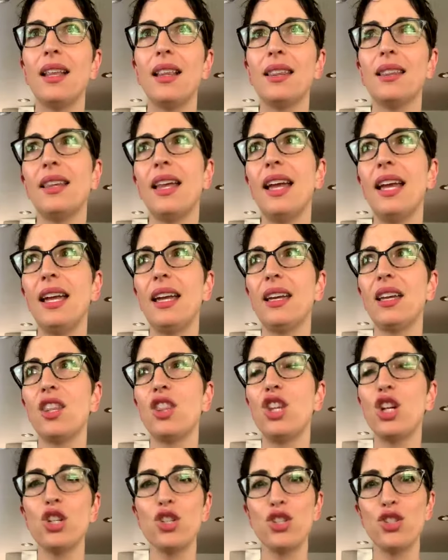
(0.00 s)
like,
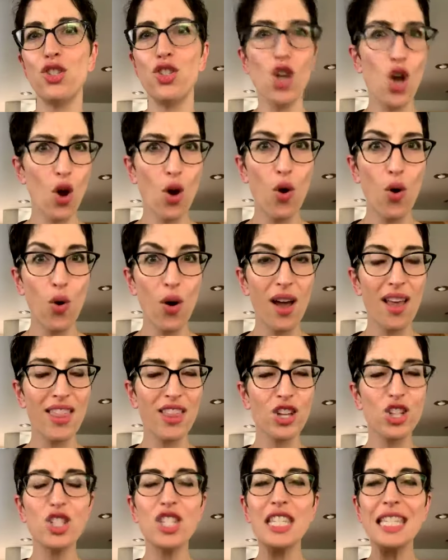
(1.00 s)
there's
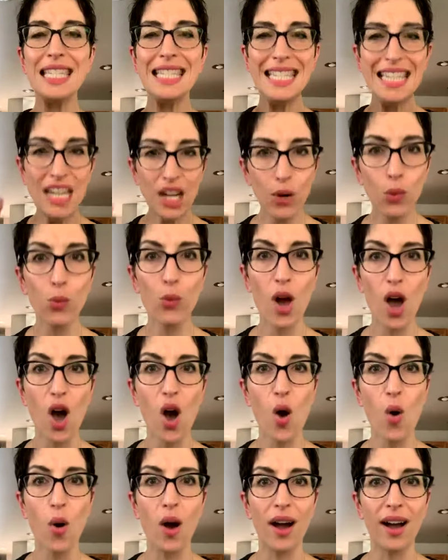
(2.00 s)

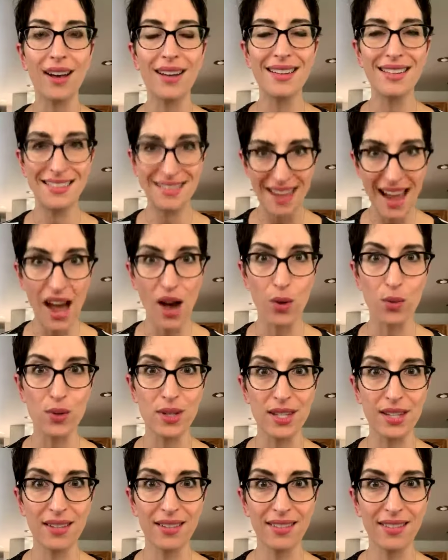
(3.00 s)
zero
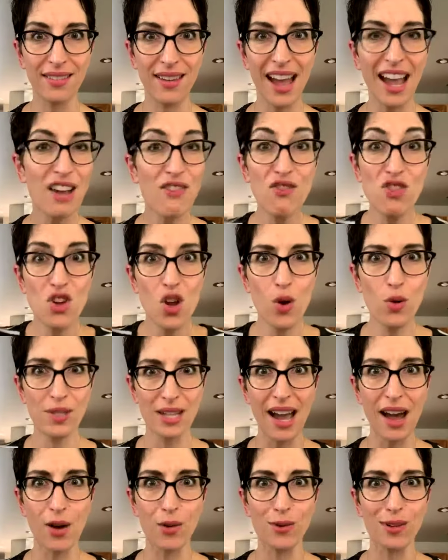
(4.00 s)
doubt. I have no
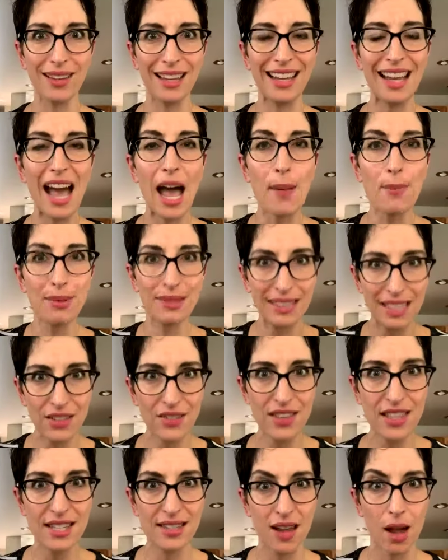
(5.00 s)
doubt. Like, I
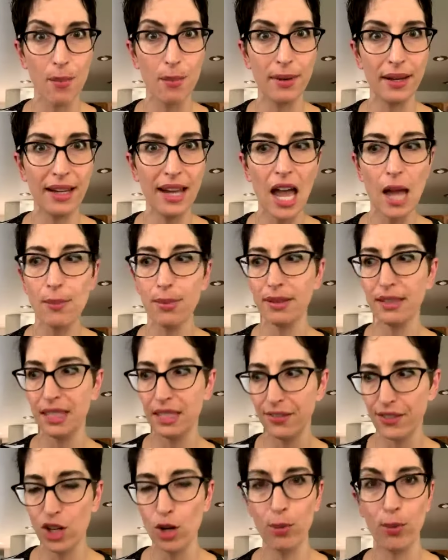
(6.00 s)
believe in this company. I
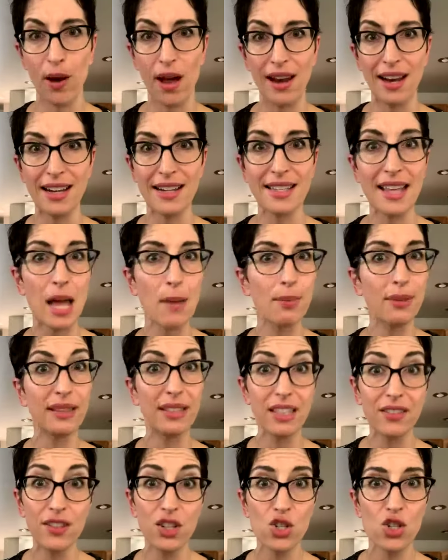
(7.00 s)
believe in our products. I
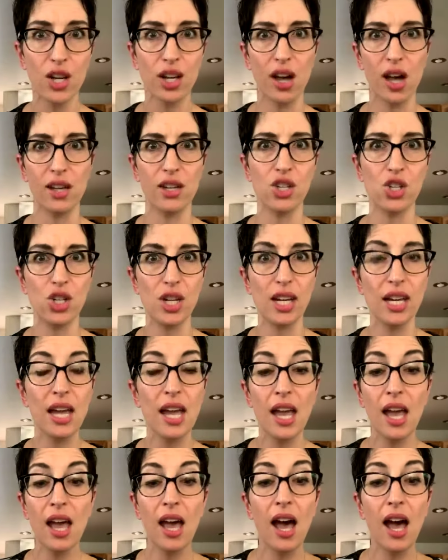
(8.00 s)
believe in Shakeology.
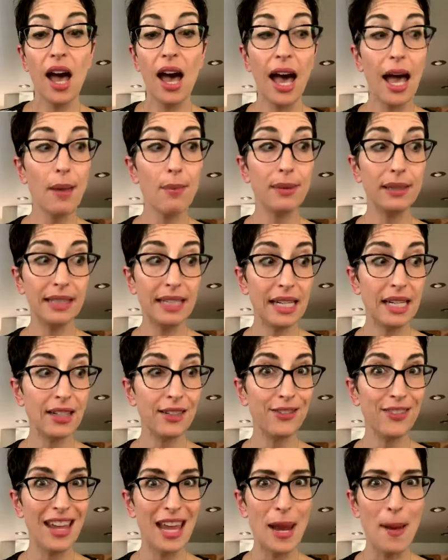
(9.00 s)
I
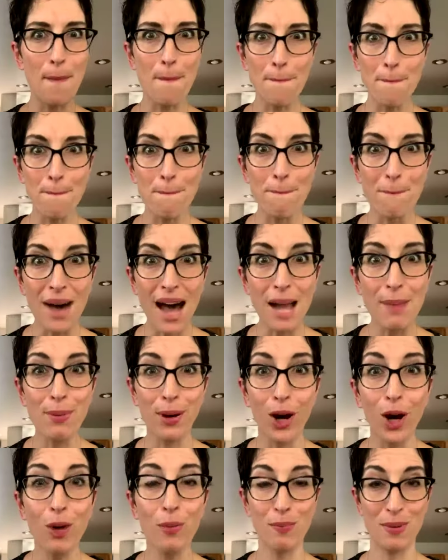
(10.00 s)
believe in my
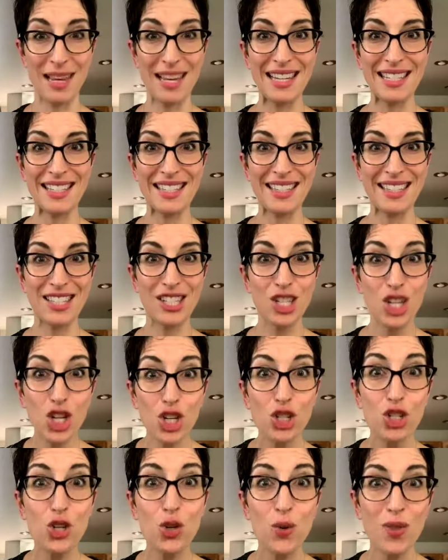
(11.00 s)
purpose
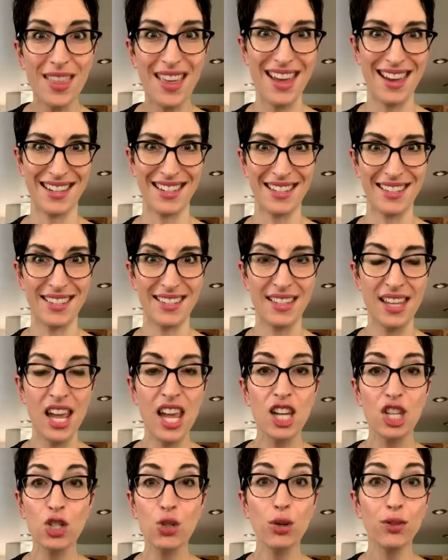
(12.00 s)
to do this.
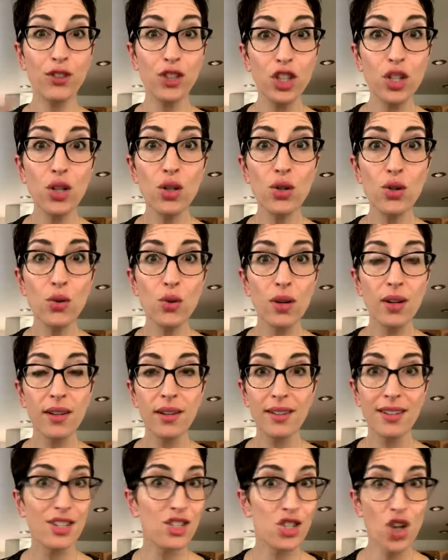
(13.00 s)
So if you
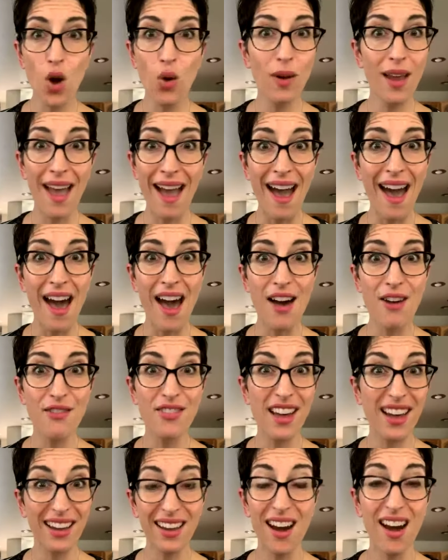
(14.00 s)
don't
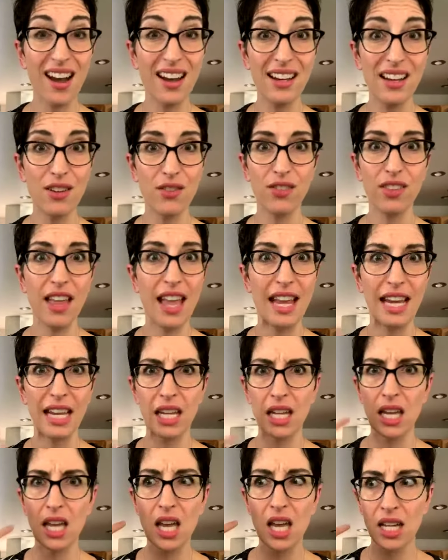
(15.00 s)
have that kind of
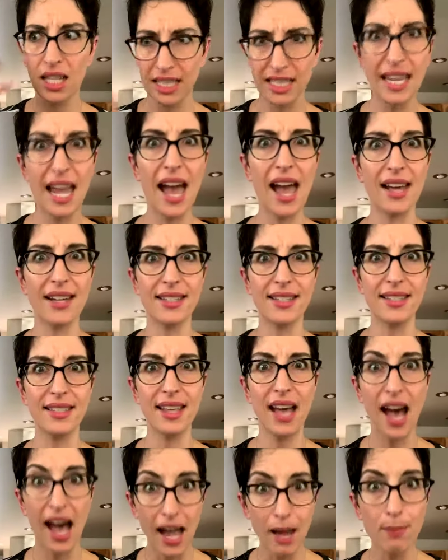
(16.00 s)
like,
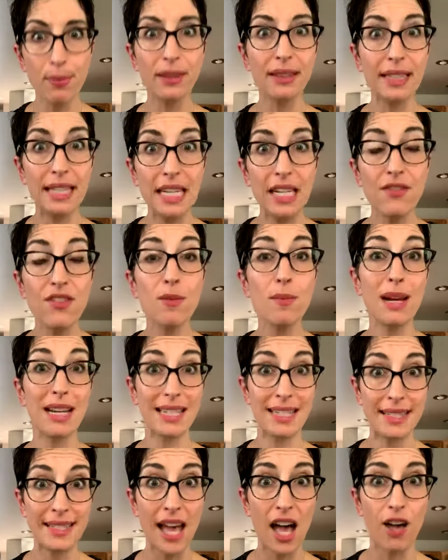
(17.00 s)
yes, I believe in
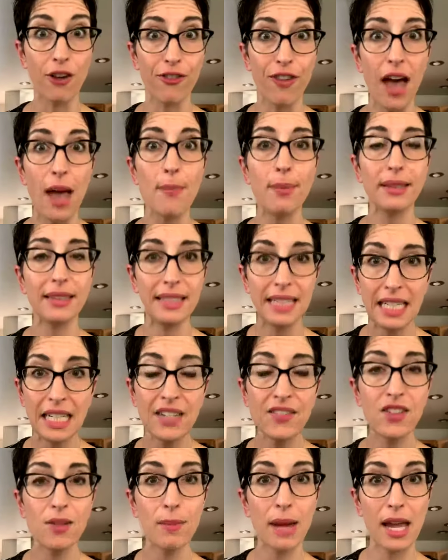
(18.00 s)
myself. I
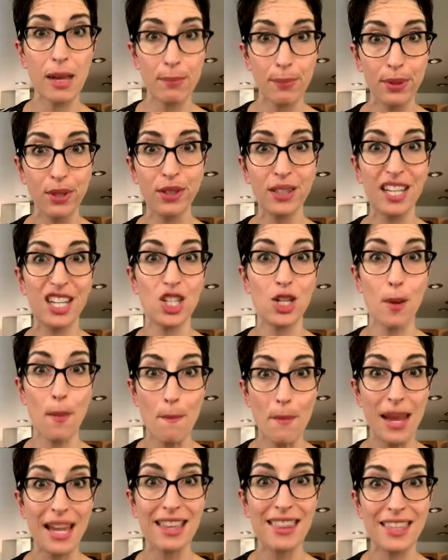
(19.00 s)
believe in my ability to
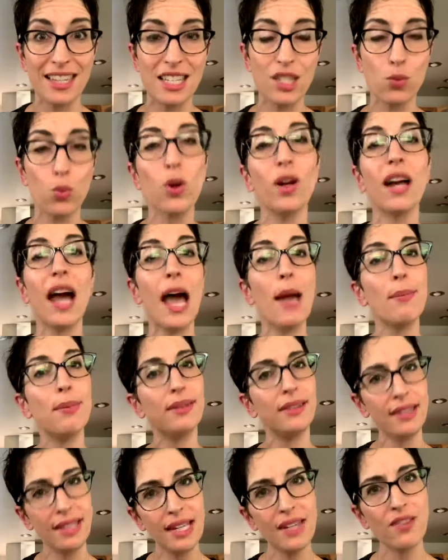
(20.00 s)
make this work. I
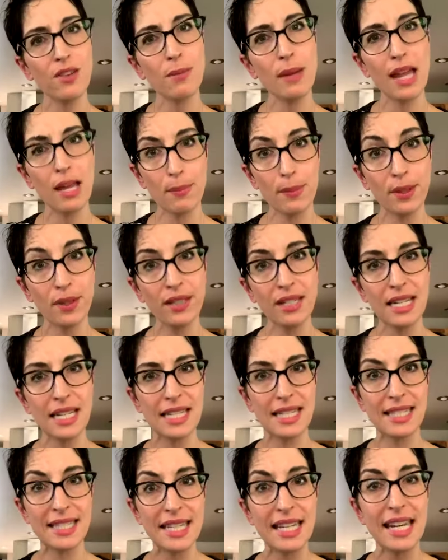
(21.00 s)
believe in my ability
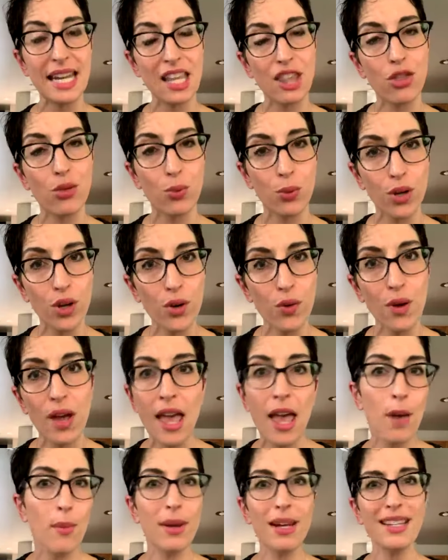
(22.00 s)
to see it through,
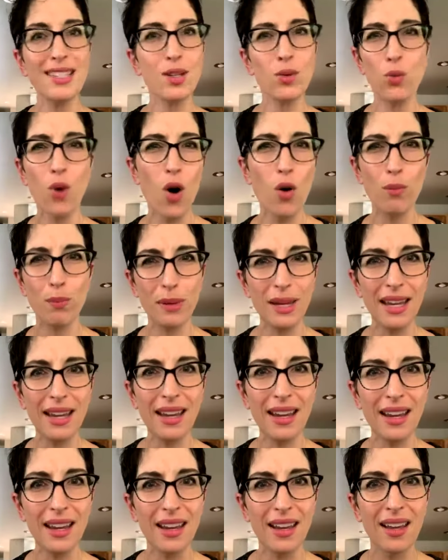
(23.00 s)
because it won't
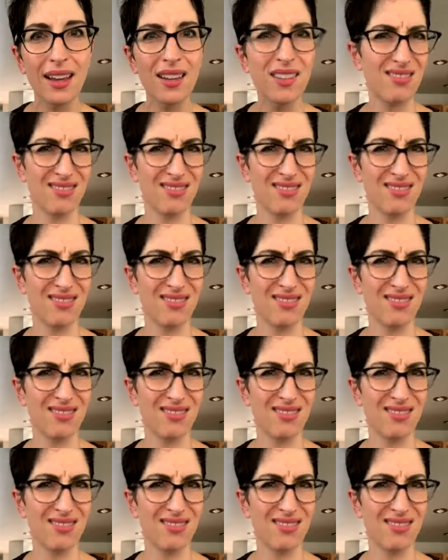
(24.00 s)
be